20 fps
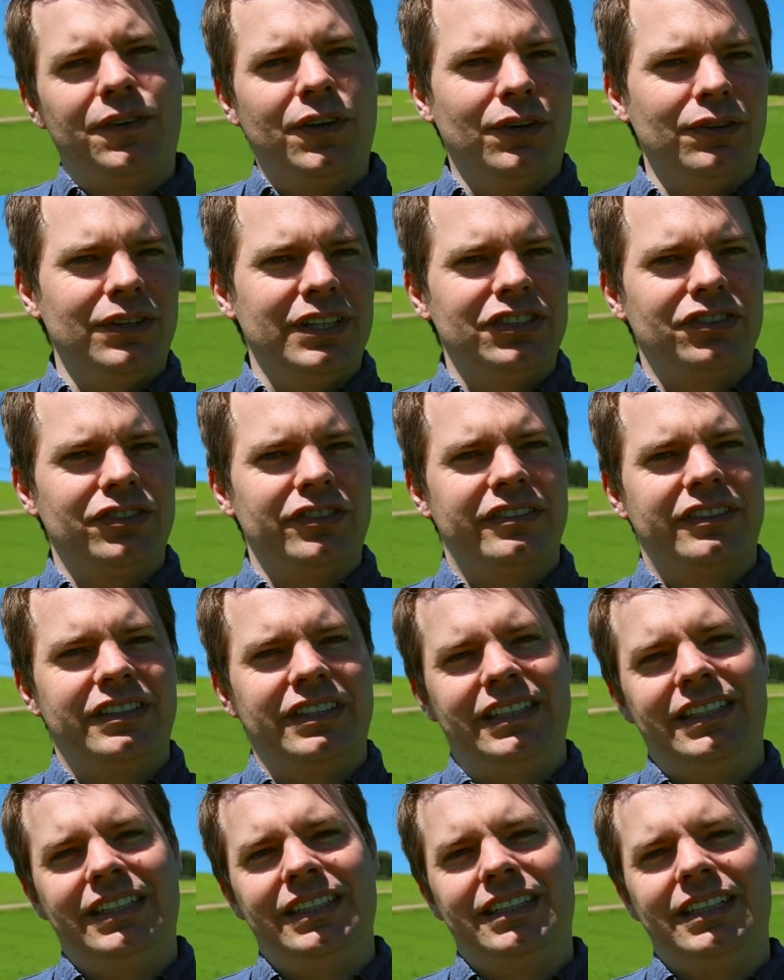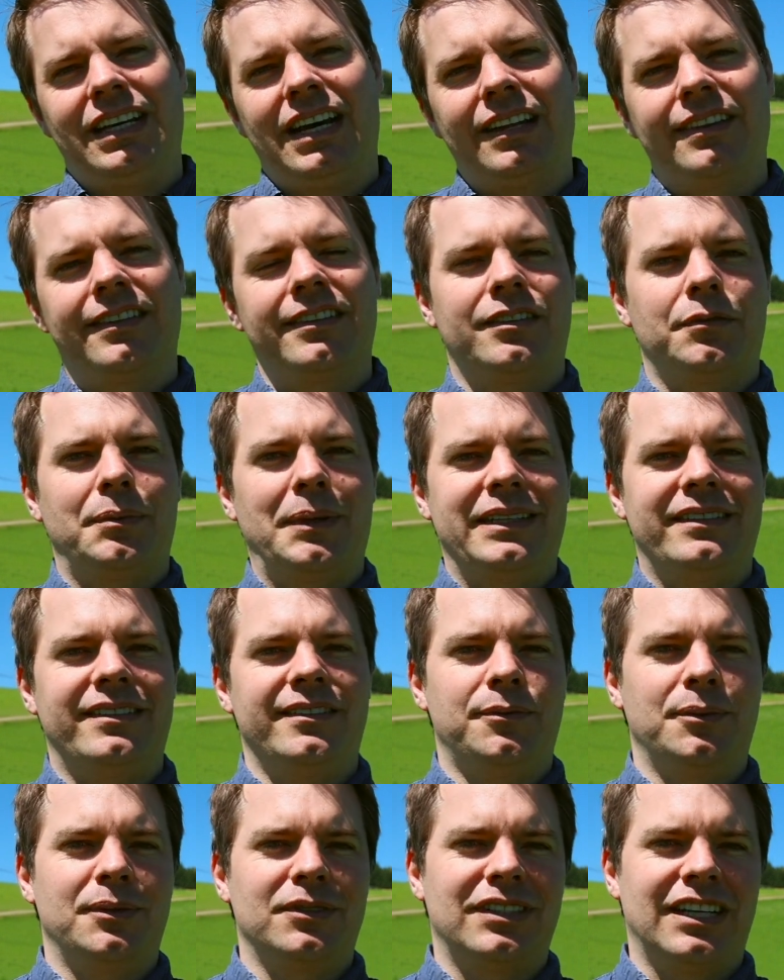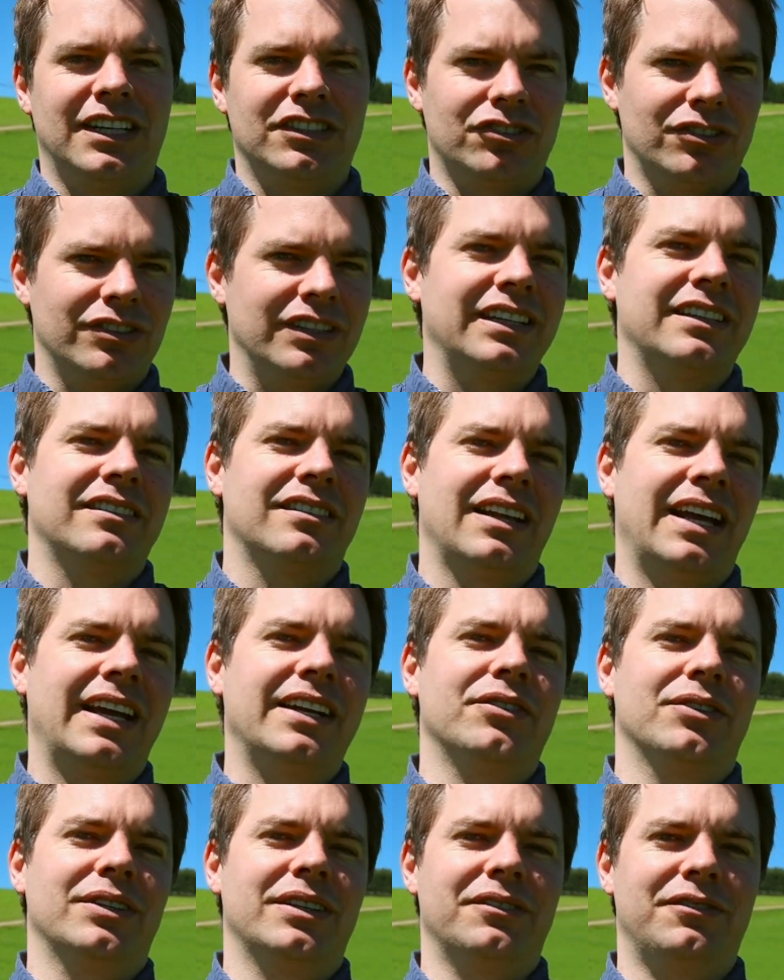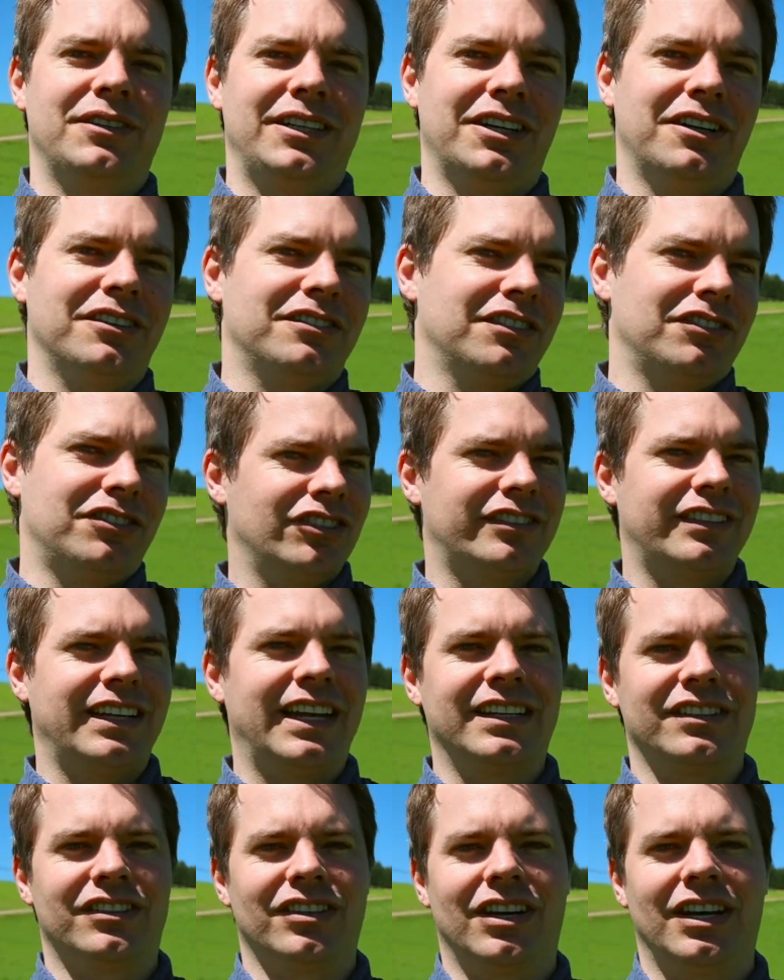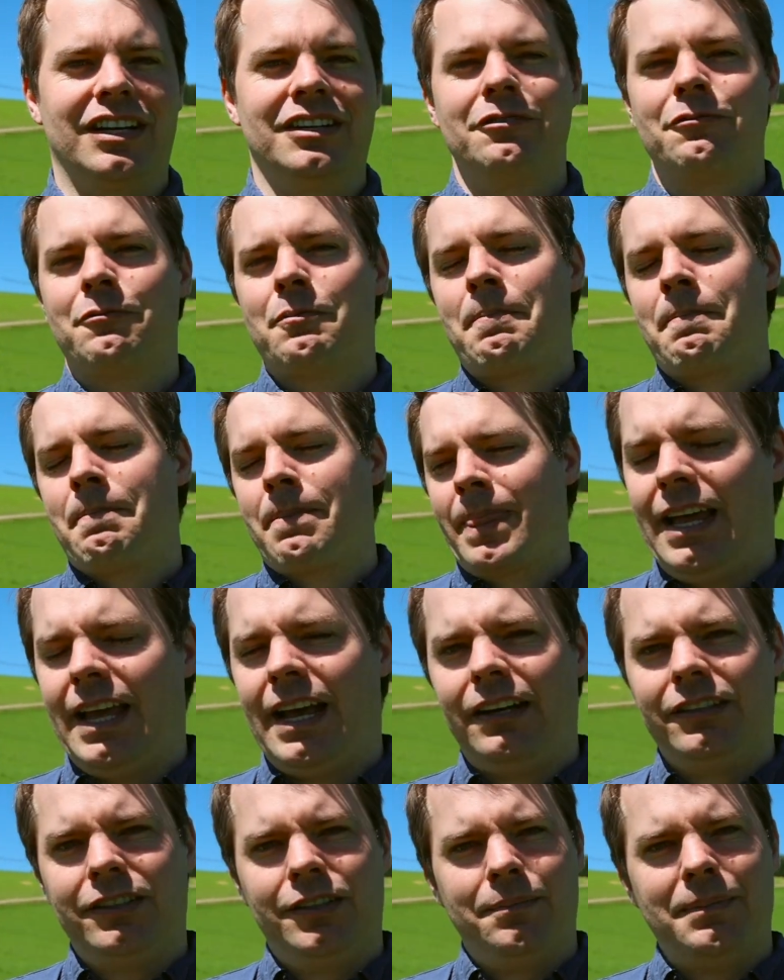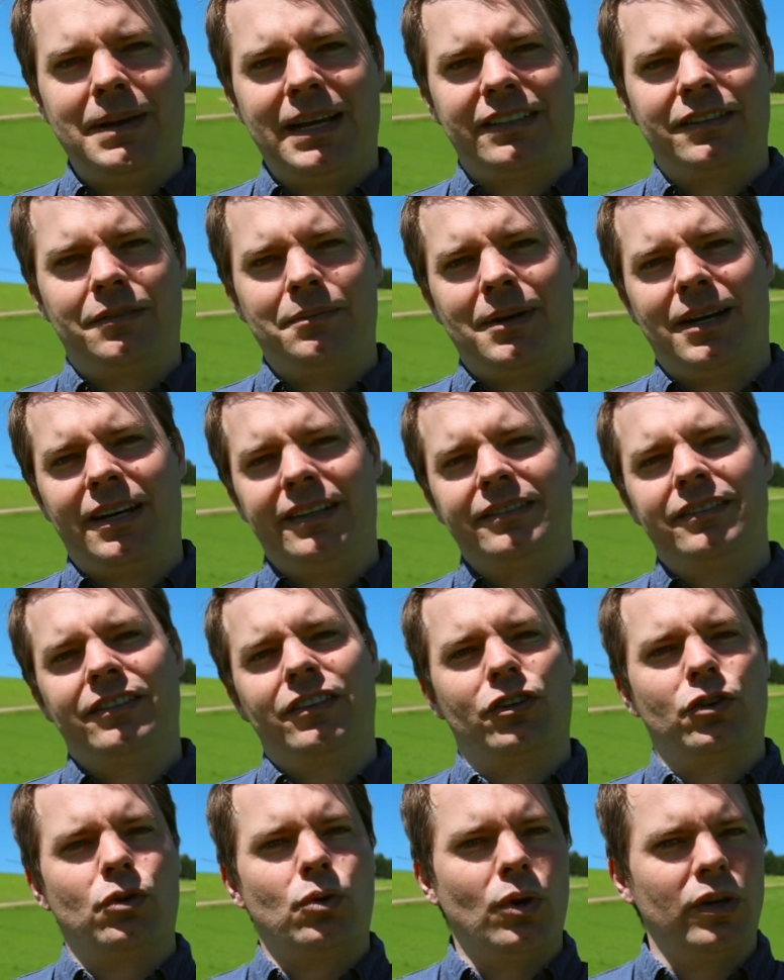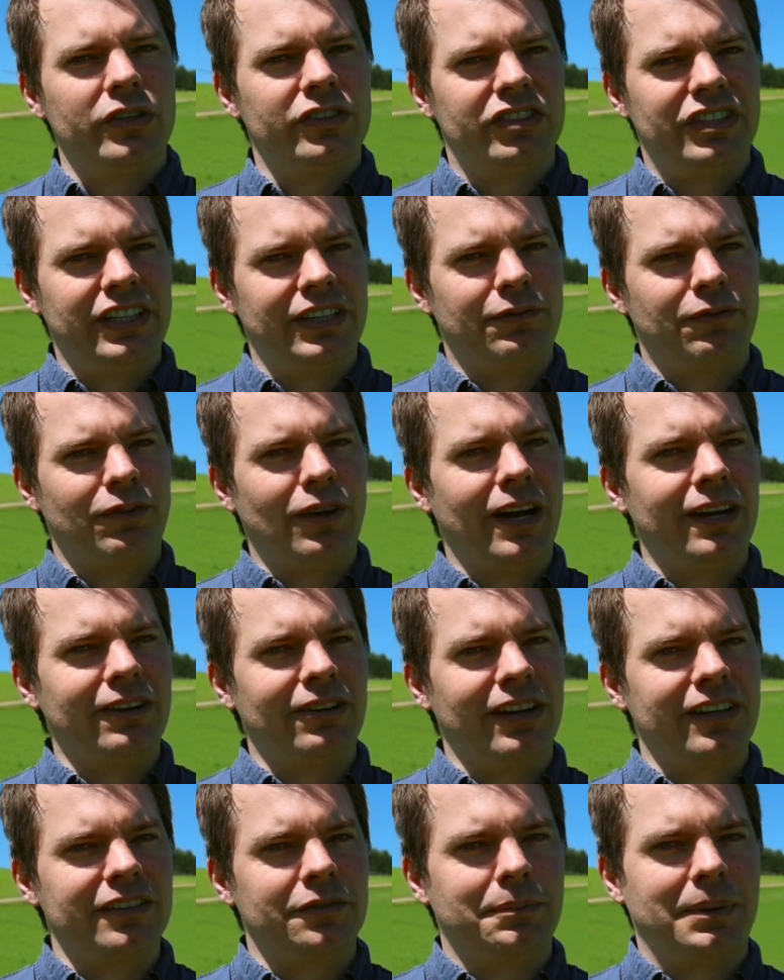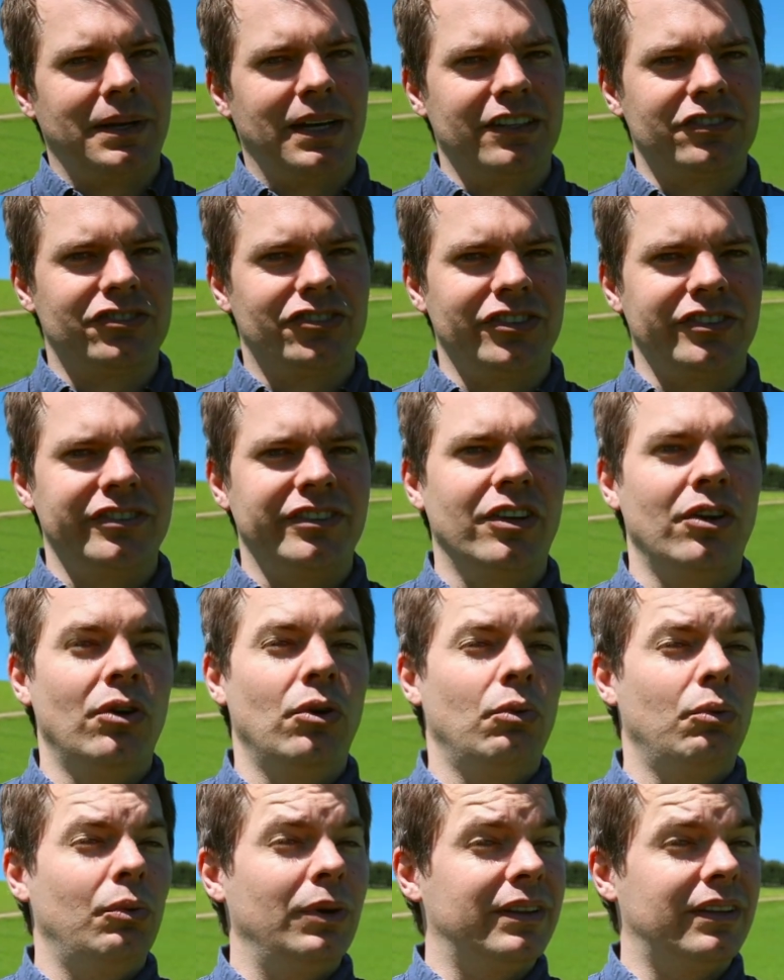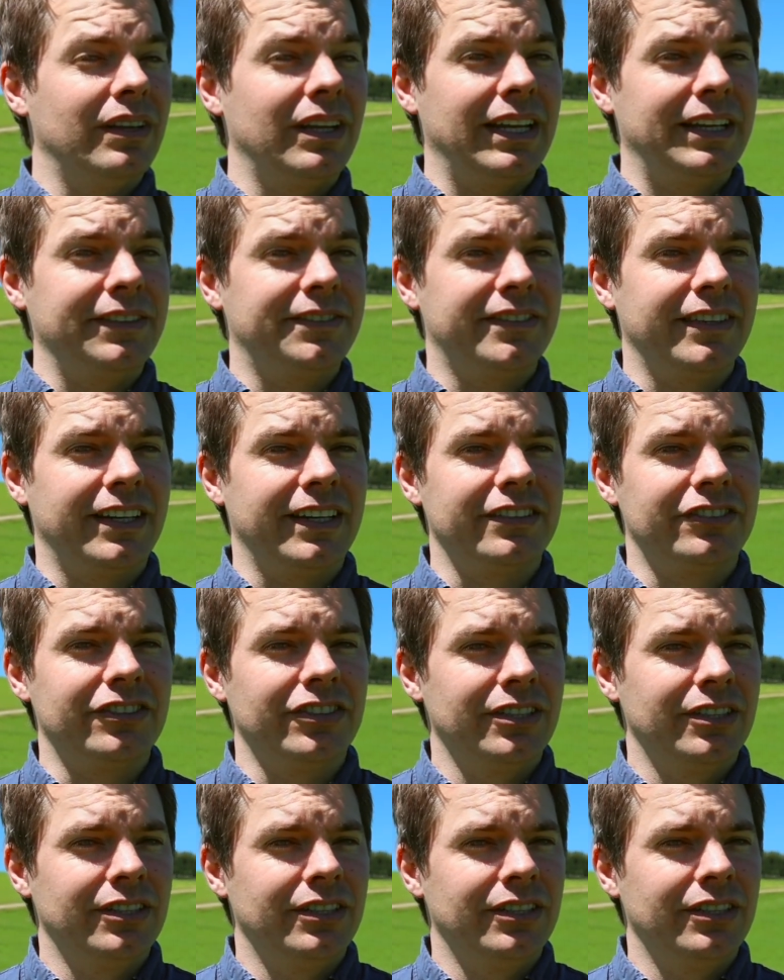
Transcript: you're interested in other species, we'll touch on these later in the video, so just hang tight. How to maximize the quantity of ryegrass pastures with the leaf stage.